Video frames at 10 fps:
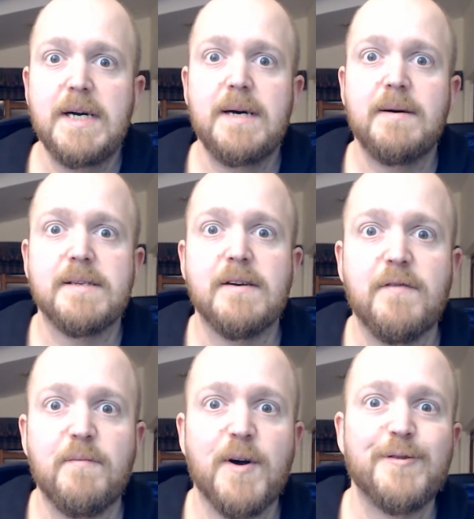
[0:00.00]
a
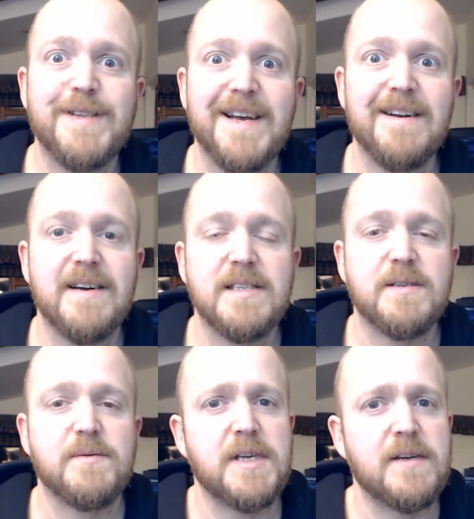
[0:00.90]
self-imposed deadline
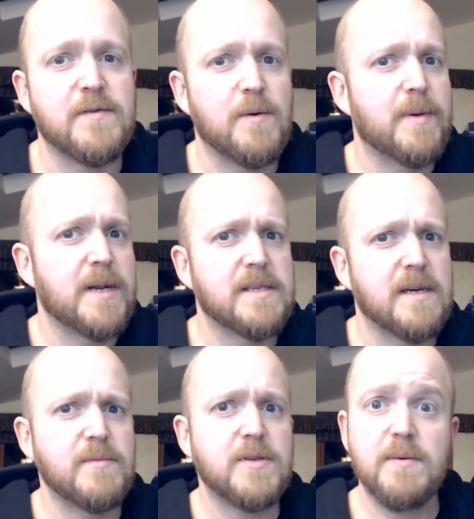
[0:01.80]
to achieve, so what better
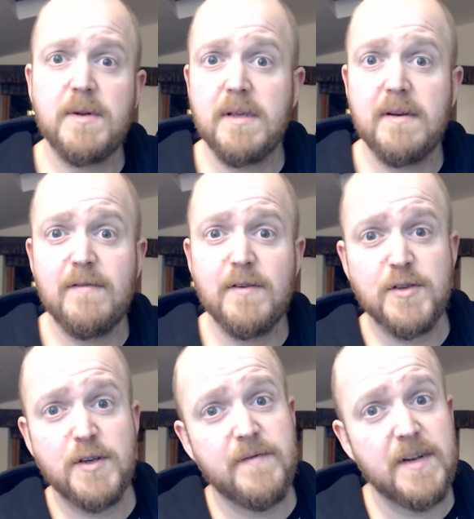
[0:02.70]
time to do another
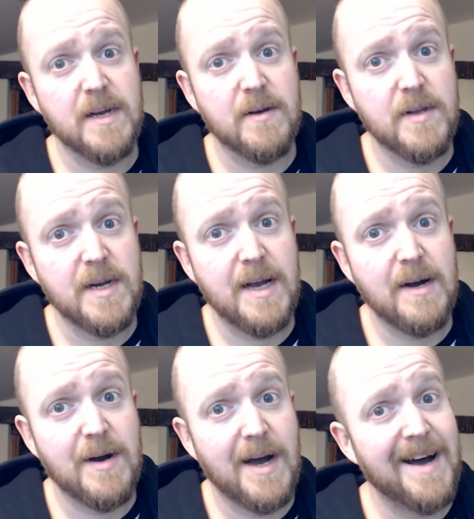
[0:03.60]
FlossTube video than
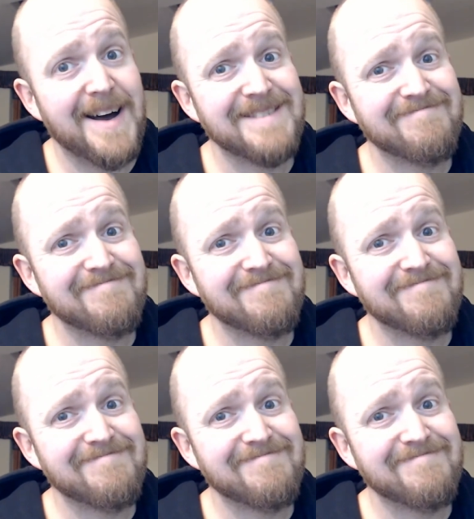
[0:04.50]
now, huh?